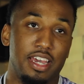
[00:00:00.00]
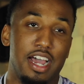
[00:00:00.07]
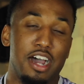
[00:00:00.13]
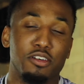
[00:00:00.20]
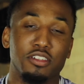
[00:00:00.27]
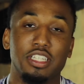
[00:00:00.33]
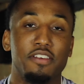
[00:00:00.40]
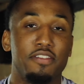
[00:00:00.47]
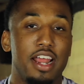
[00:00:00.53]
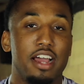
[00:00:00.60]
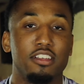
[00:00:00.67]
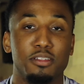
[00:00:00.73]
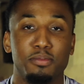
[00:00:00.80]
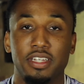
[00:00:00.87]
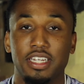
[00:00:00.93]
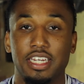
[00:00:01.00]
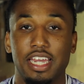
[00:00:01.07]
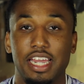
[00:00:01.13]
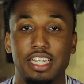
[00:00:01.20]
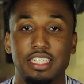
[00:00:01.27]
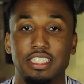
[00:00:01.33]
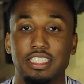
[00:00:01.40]
I was living out in Topeka,
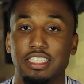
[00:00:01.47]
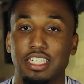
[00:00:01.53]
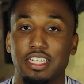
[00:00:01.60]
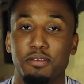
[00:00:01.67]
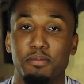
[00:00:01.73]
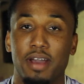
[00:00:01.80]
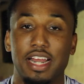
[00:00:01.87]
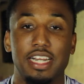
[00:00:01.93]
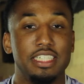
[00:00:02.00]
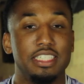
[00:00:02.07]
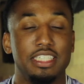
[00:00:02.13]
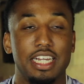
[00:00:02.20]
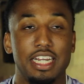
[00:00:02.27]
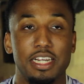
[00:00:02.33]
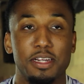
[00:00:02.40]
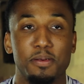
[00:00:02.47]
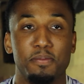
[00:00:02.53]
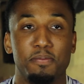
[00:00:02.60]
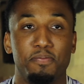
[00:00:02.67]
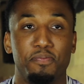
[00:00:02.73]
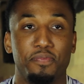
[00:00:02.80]
Kansas, and by this time,